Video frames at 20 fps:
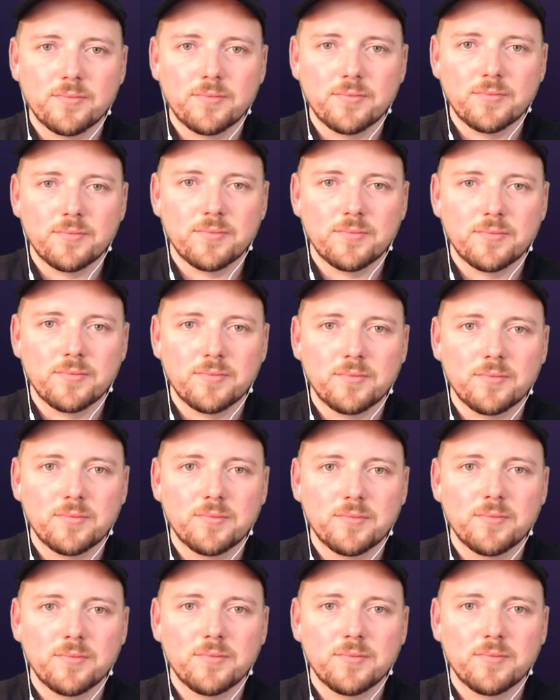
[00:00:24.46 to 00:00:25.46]

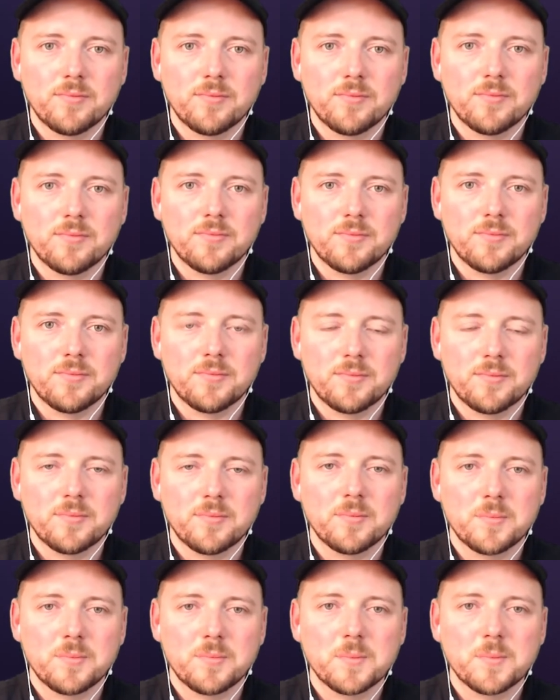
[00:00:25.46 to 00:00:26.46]

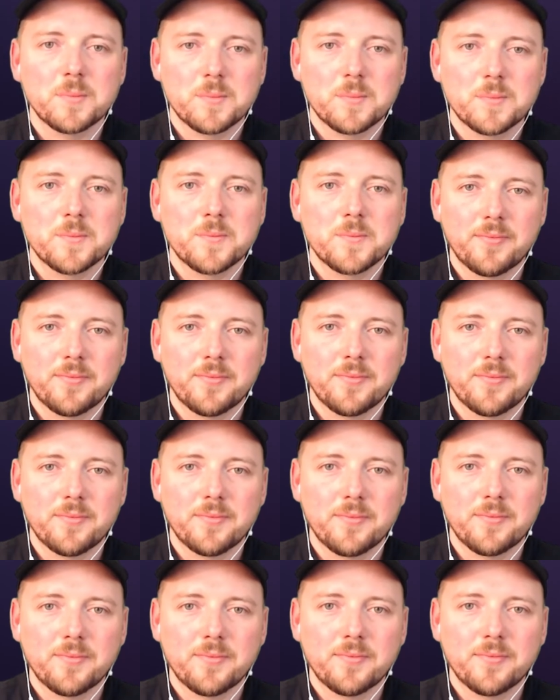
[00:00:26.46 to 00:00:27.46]

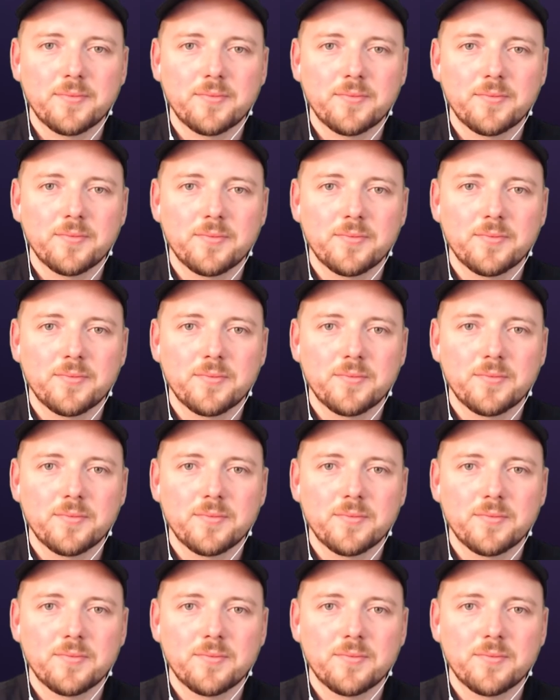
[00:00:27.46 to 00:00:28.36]
This person isn't speaking.